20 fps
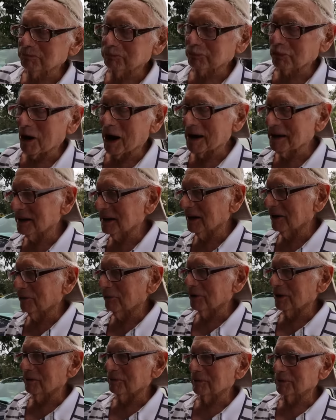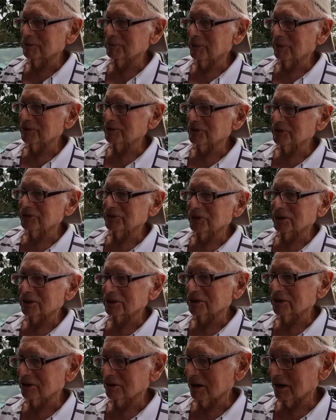Trying to get rid of a bunch of junk
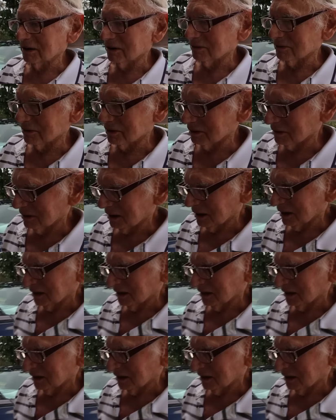here, I don't know.